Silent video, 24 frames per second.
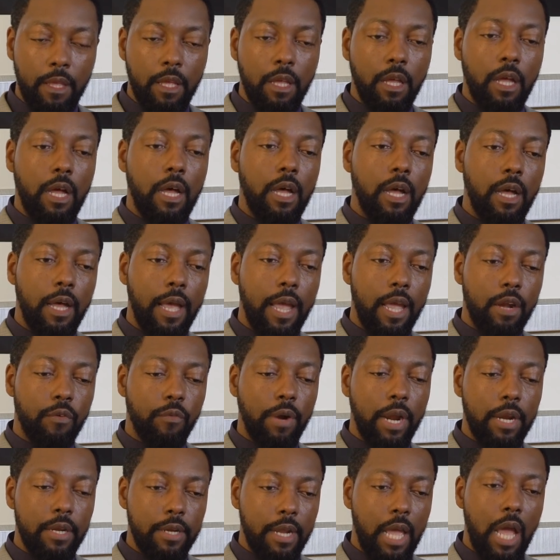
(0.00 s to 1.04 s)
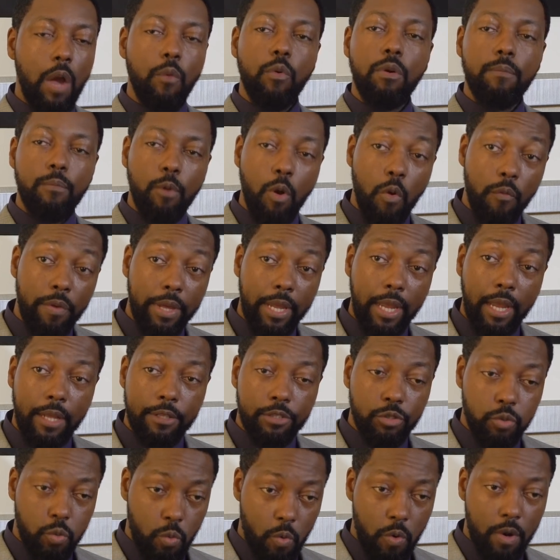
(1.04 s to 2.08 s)
And right now we're moving
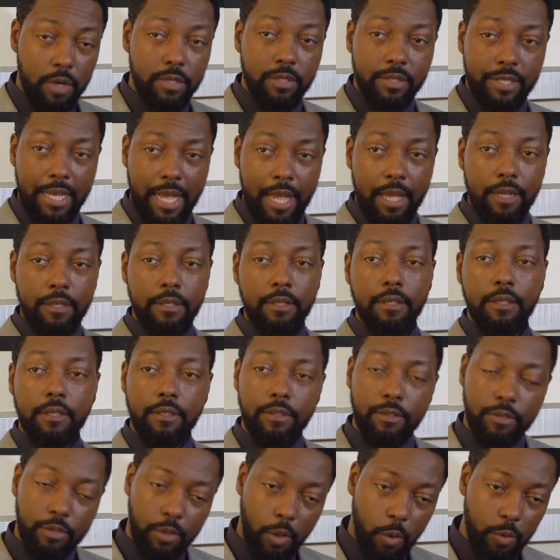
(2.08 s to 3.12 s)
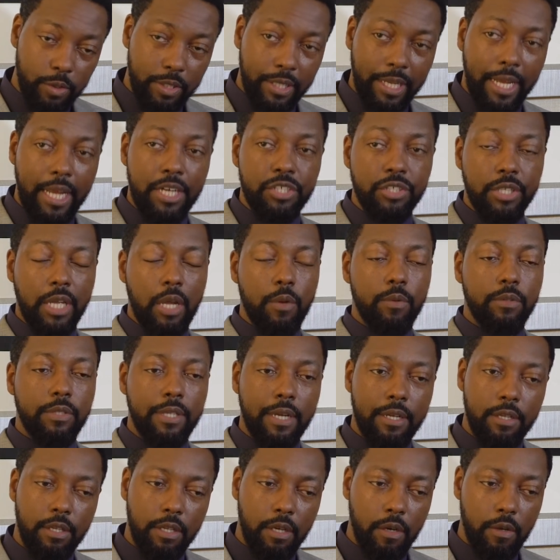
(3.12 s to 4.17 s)
towards that golden age again, with
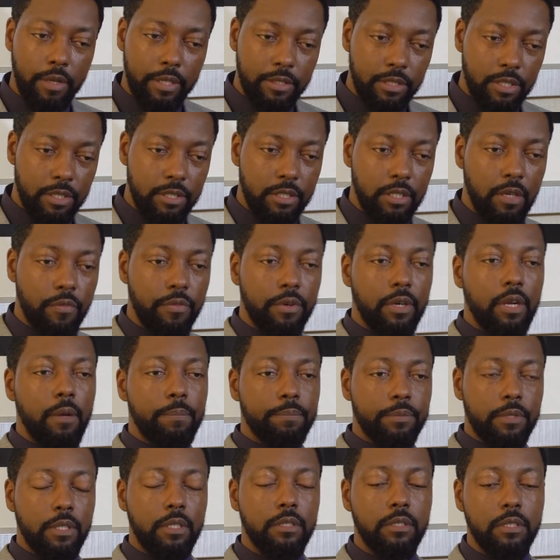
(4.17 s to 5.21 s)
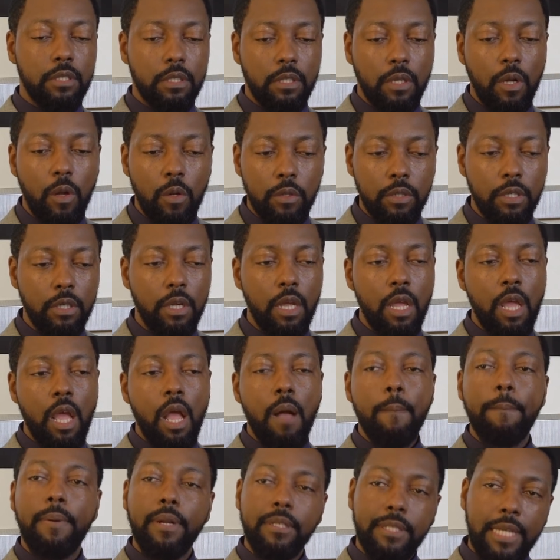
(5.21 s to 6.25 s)
the, into the silver and up into the golden.
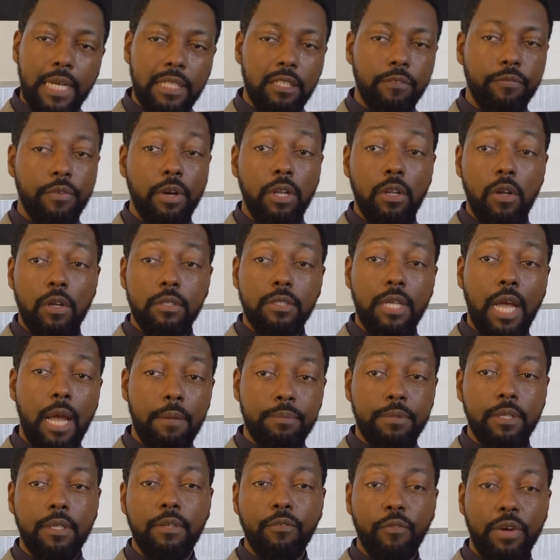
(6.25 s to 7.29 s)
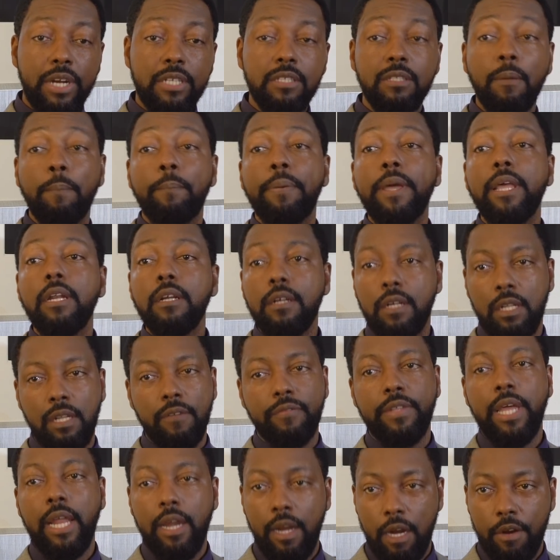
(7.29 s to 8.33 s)
But it takes a very long time to reach the pinnacle
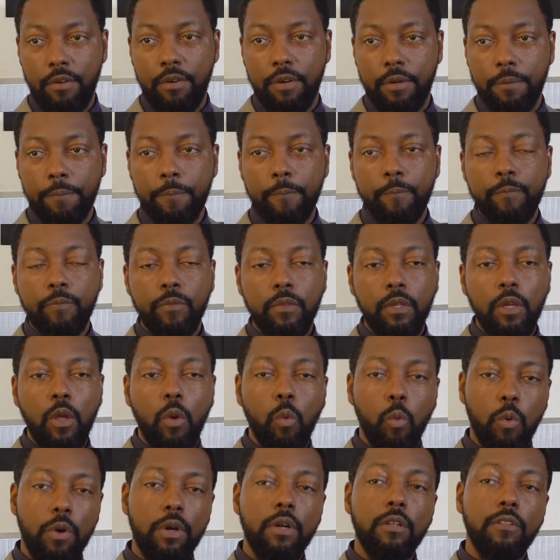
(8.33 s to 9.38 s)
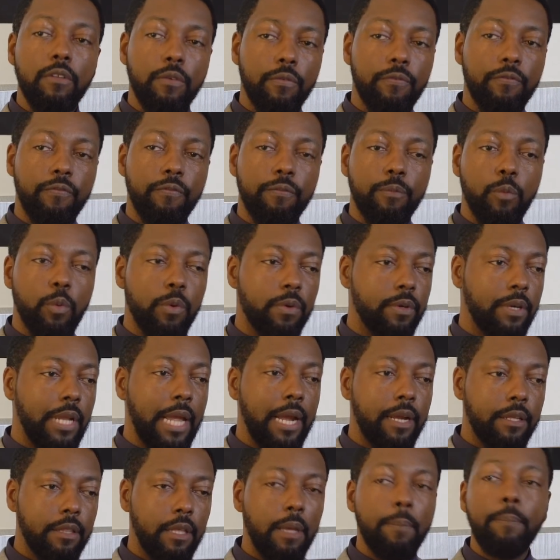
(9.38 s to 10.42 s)
of that era. We're
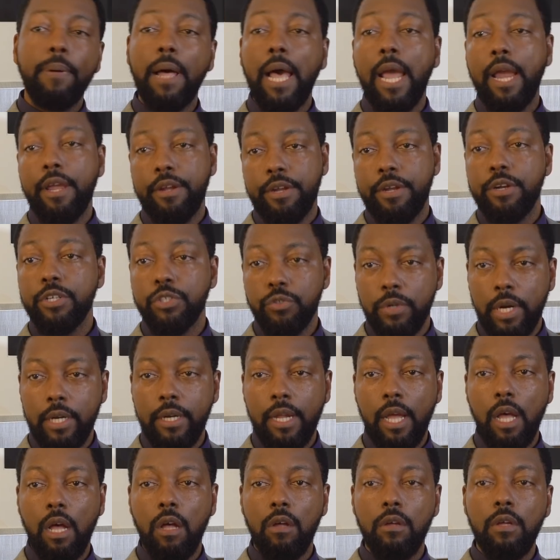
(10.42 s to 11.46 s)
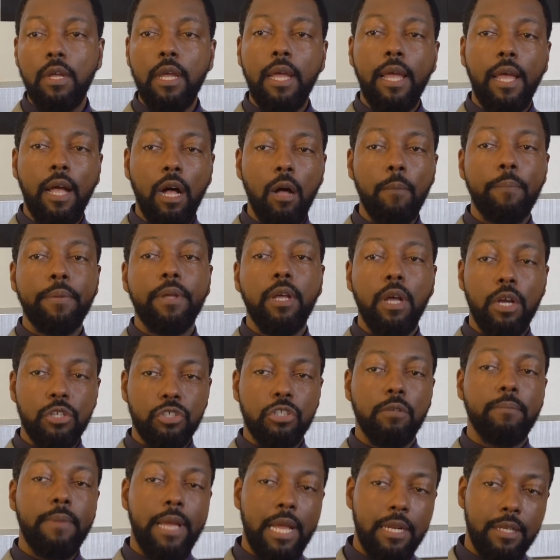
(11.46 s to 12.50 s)
like the pioneers right now, helping
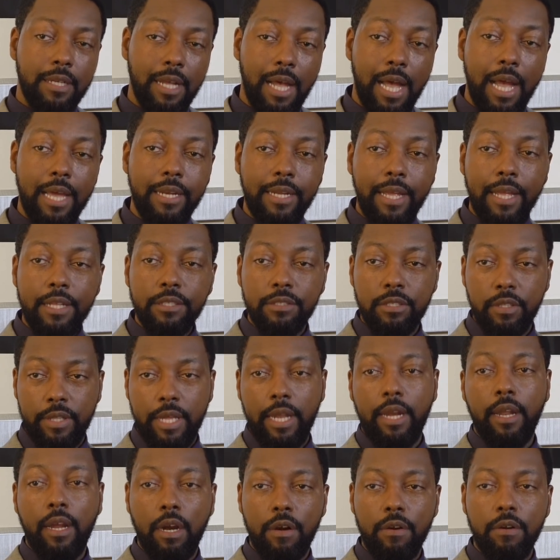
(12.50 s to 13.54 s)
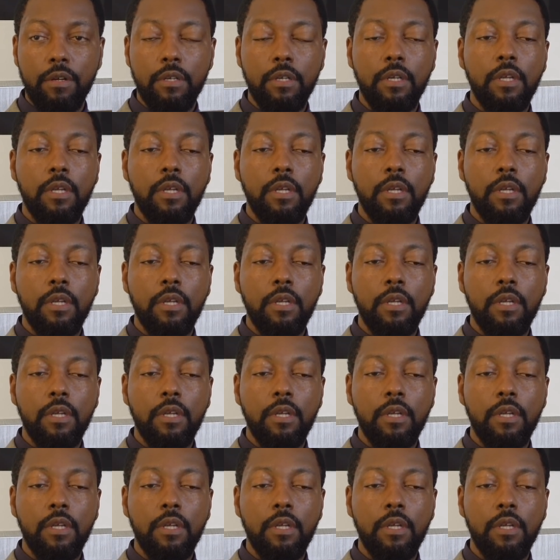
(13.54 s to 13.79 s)
usher mankind into that era.